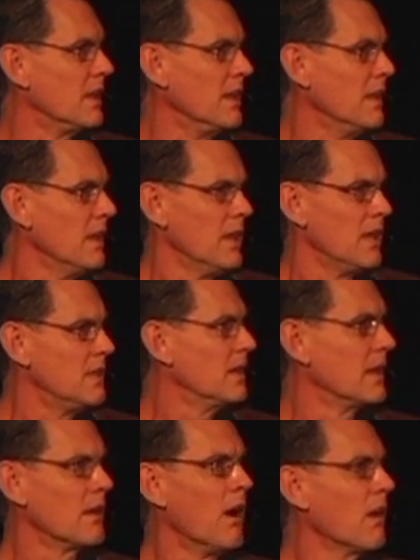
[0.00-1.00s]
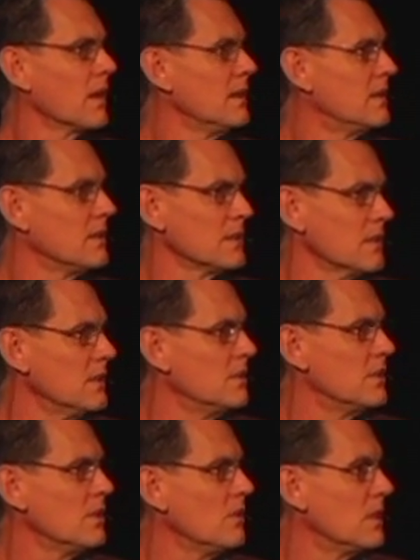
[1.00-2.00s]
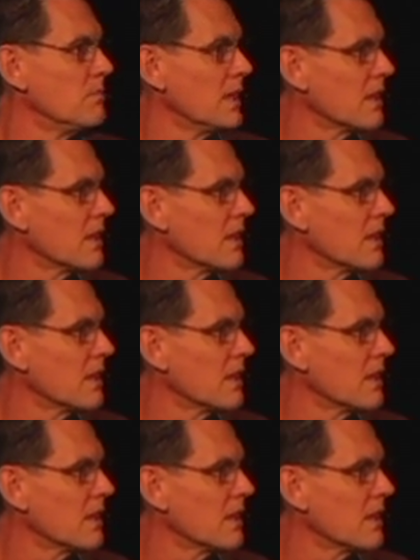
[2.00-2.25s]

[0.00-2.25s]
and he'd done all he could do and